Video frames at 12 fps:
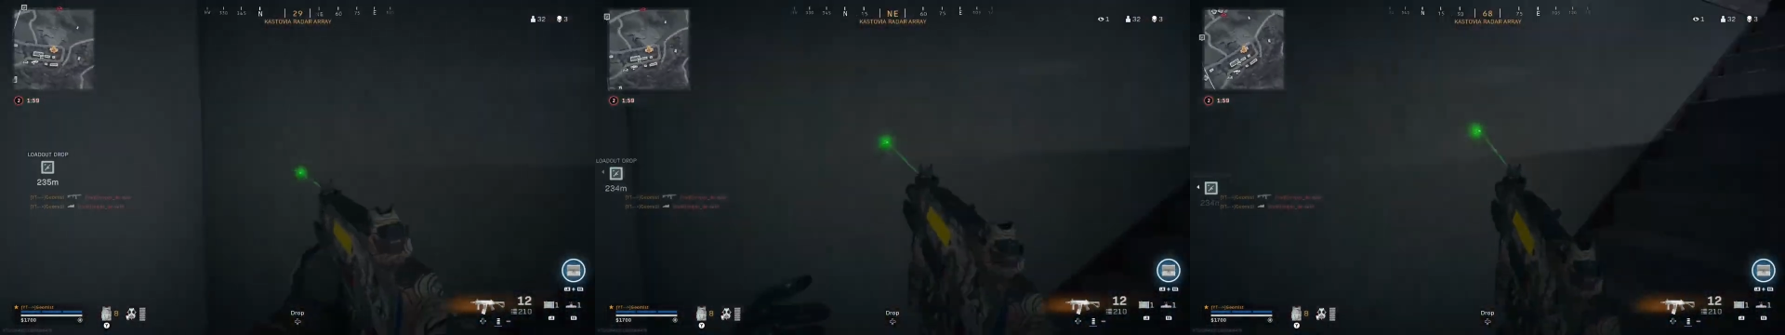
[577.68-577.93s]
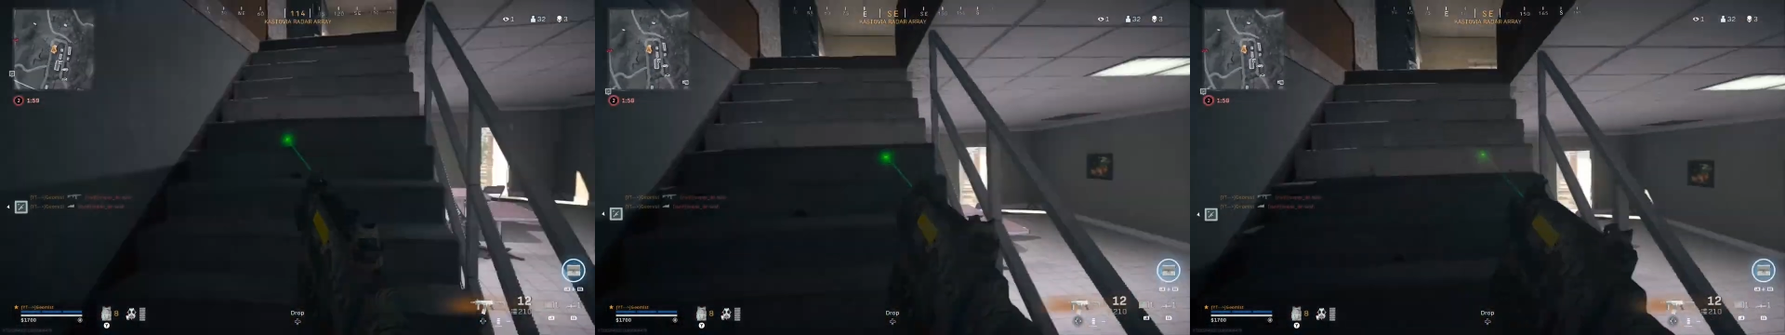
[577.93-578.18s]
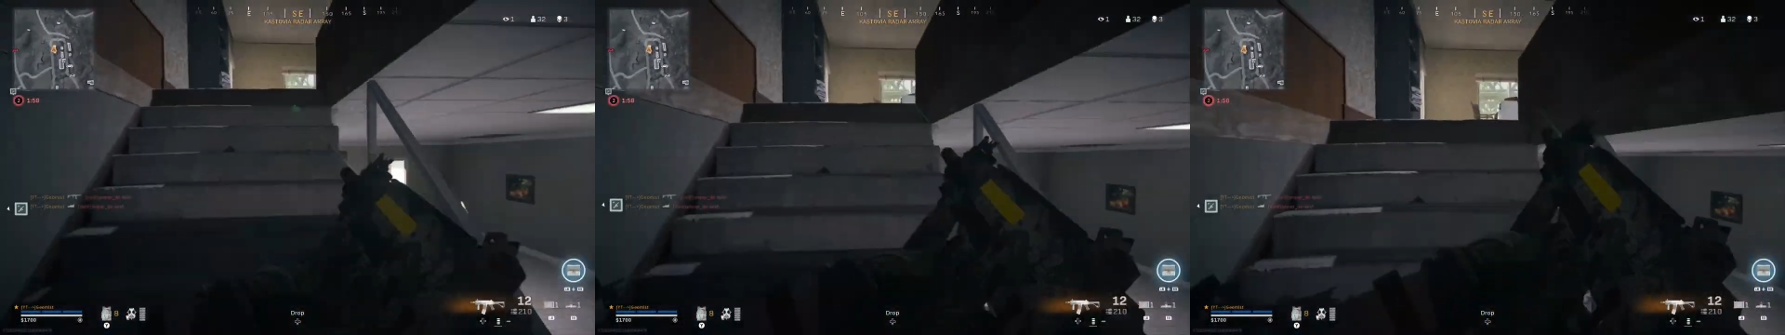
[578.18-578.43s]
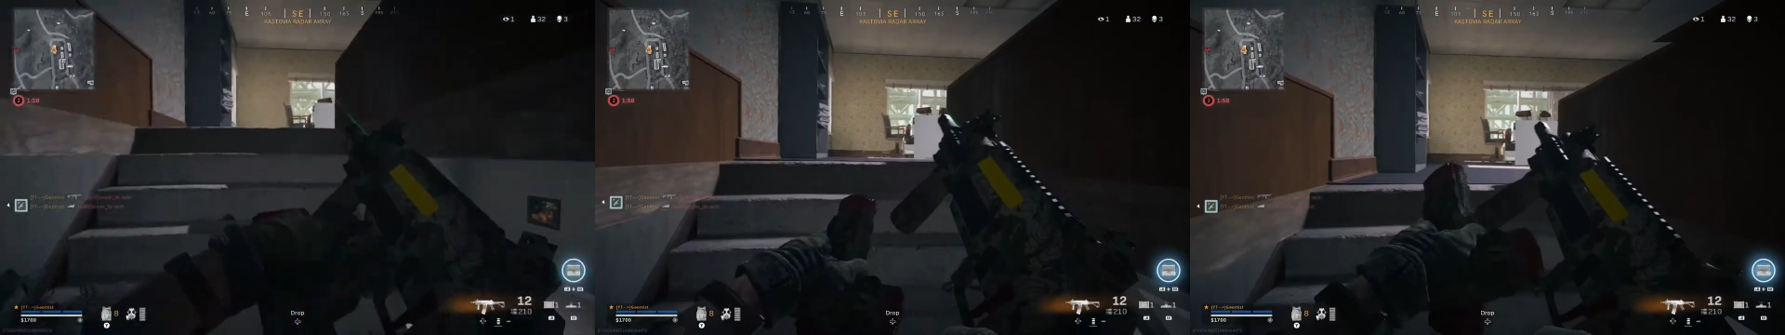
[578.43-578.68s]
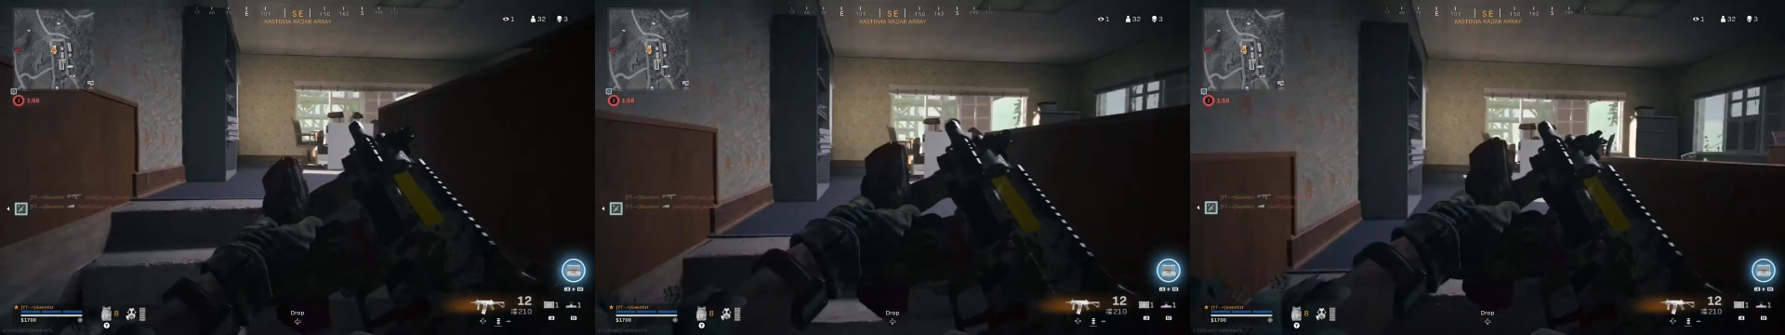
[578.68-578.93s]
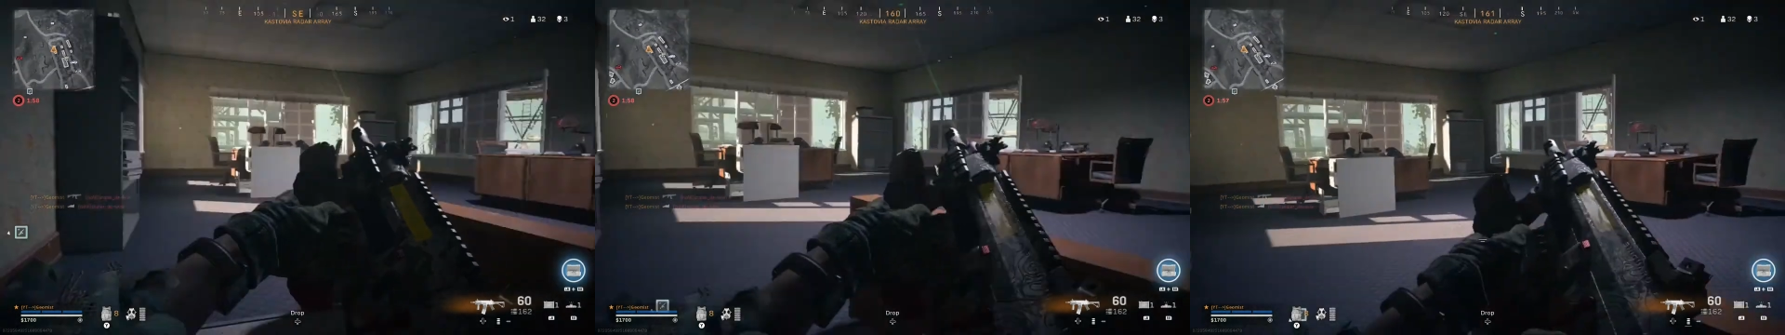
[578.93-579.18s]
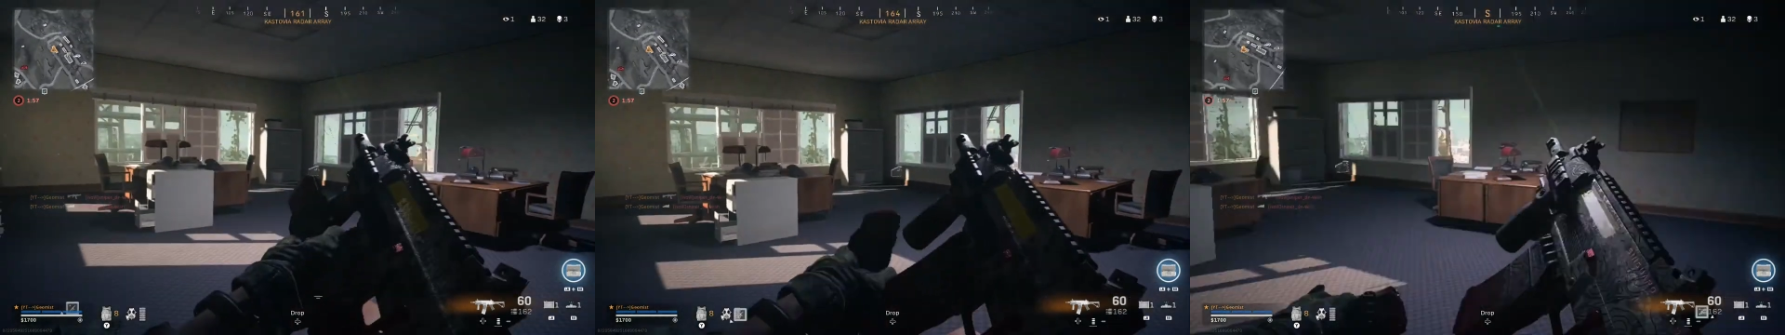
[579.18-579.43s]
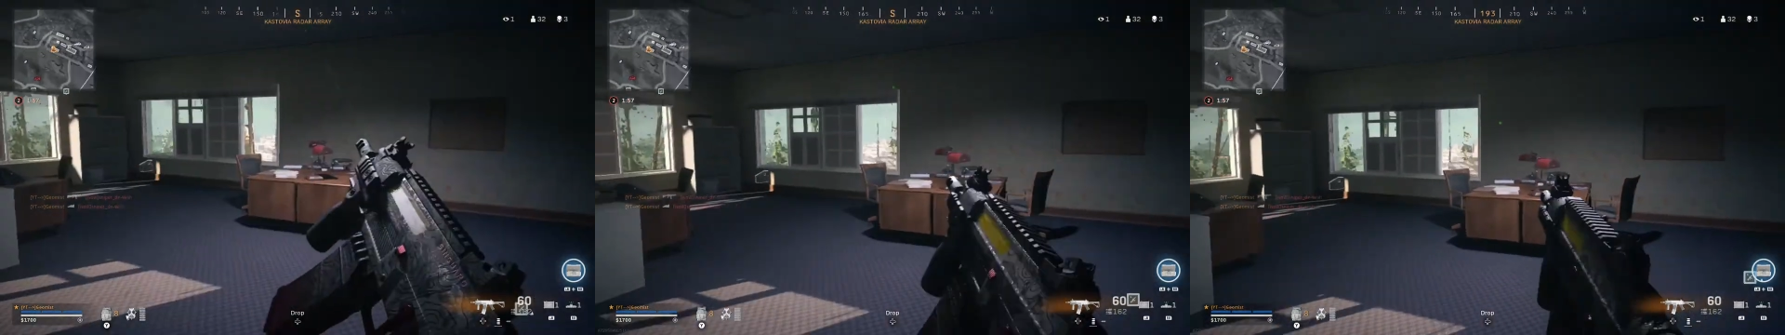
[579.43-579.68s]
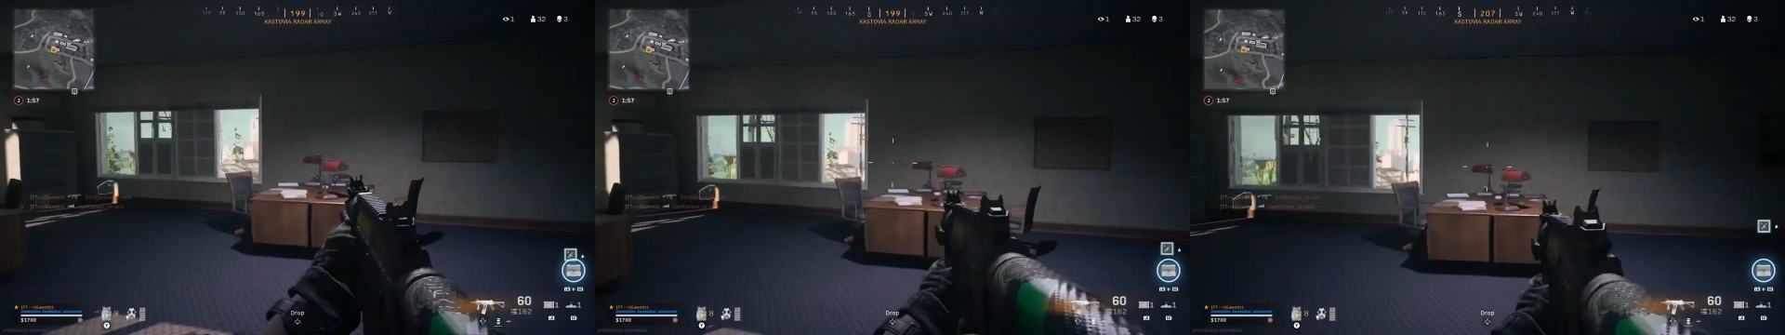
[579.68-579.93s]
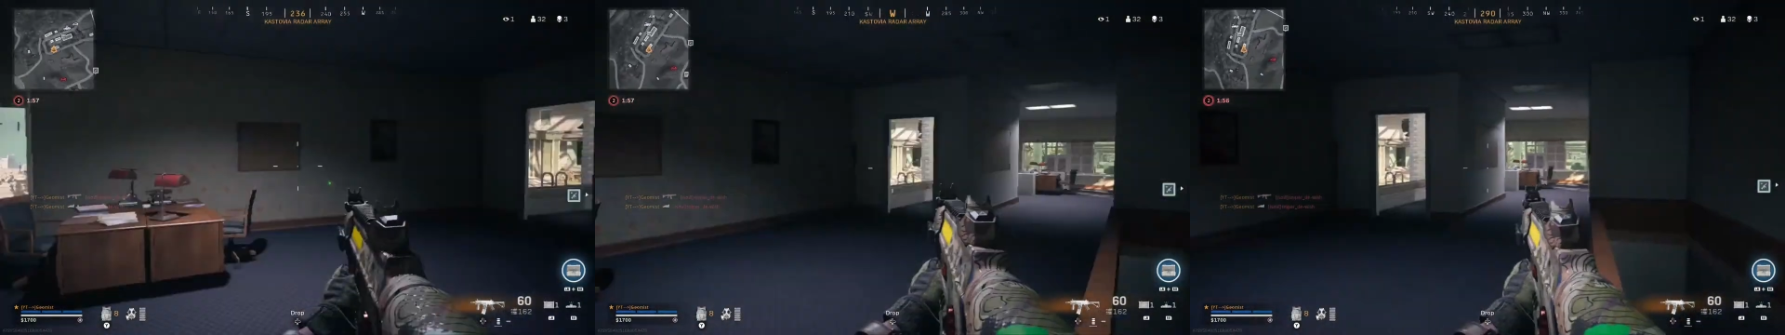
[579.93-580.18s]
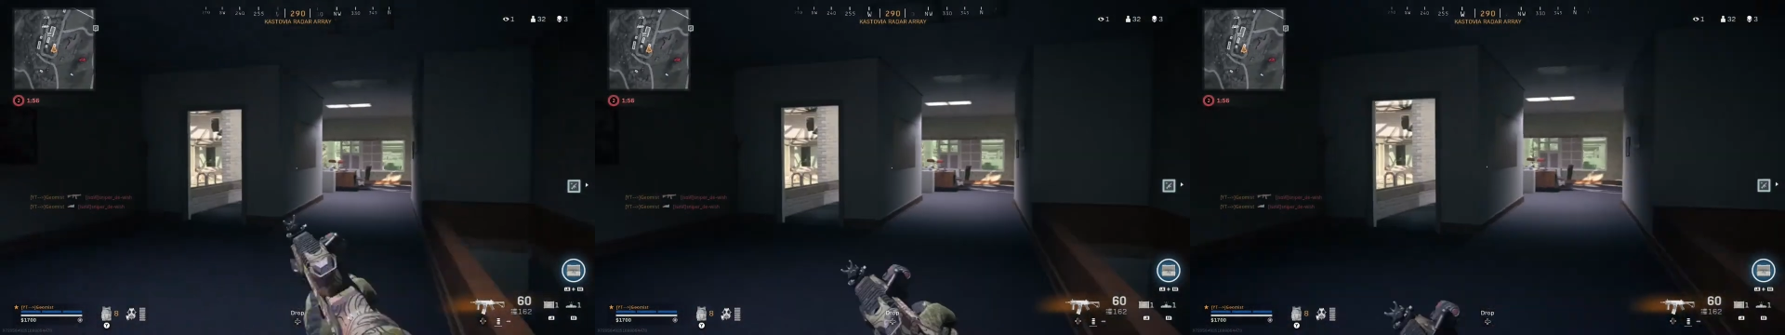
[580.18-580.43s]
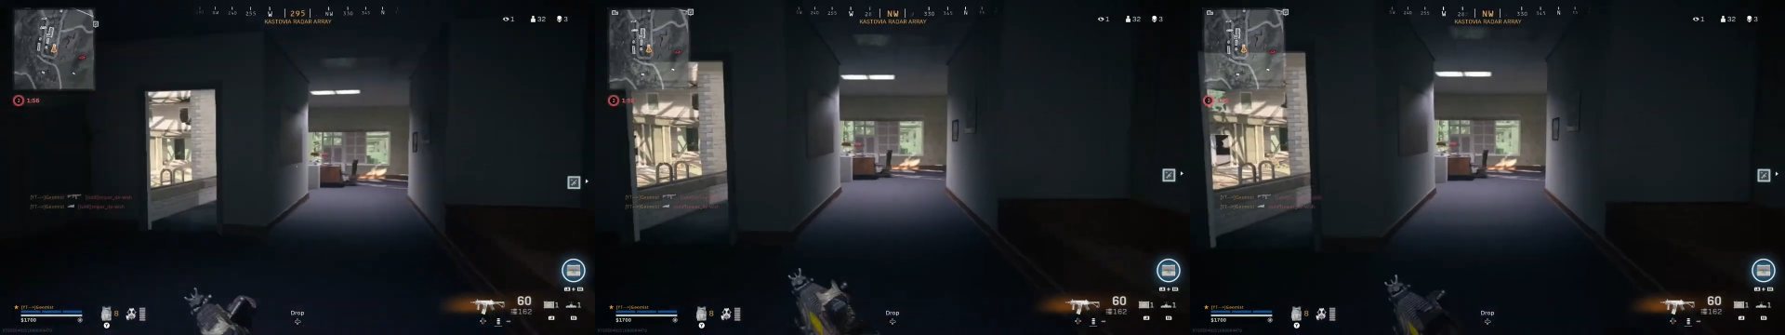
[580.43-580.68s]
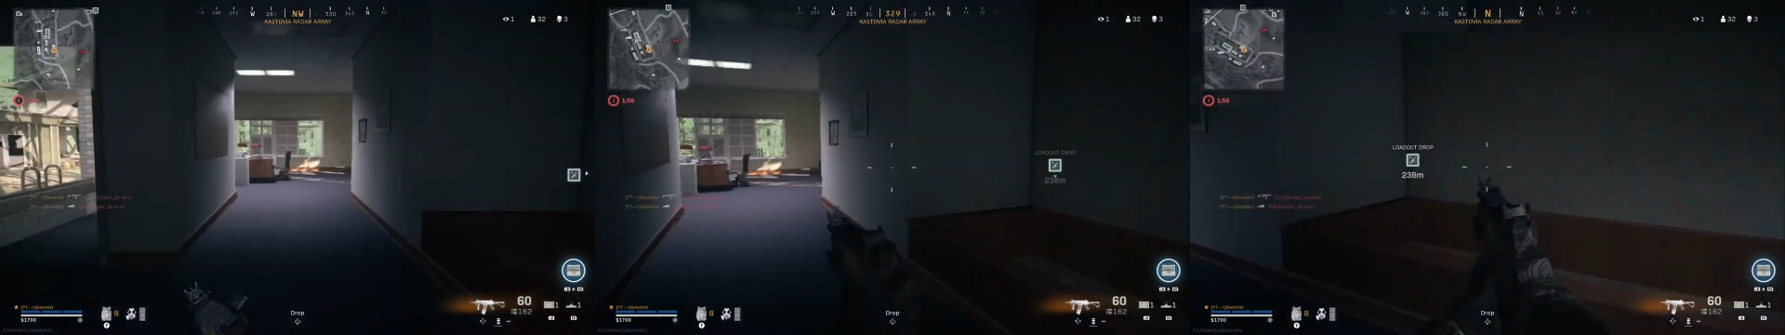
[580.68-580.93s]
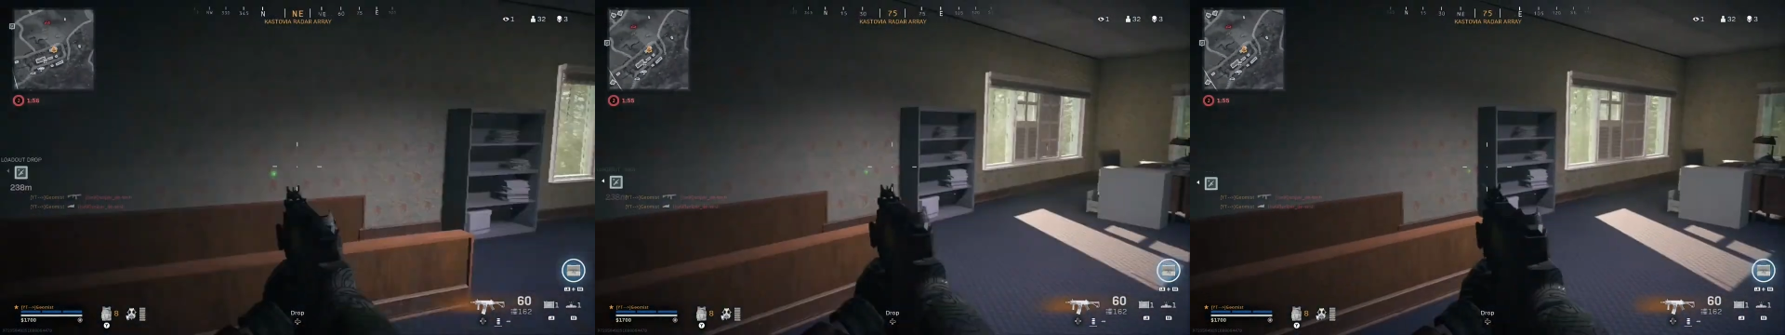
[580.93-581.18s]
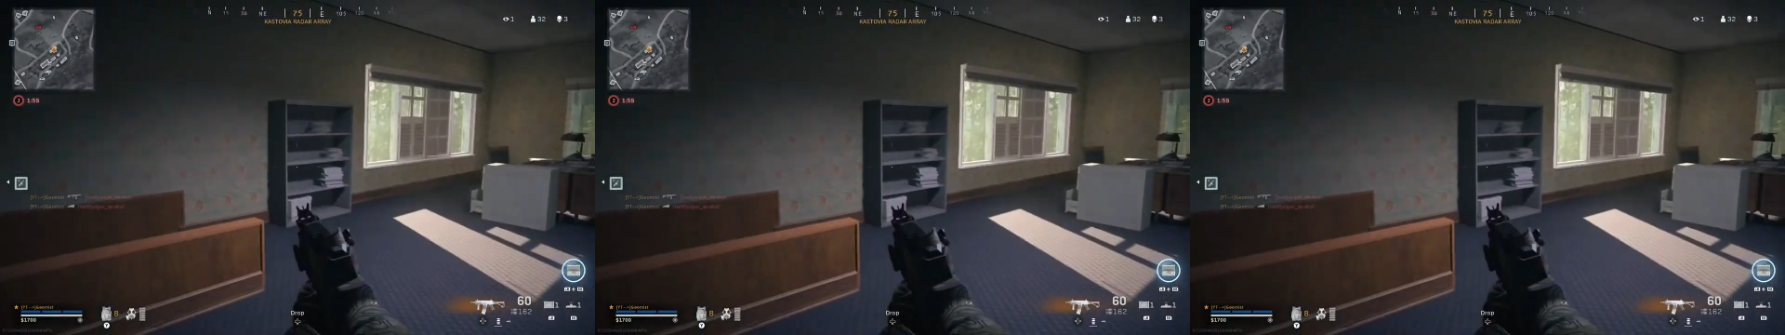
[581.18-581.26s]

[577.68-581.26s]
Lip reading: (no speaker visible)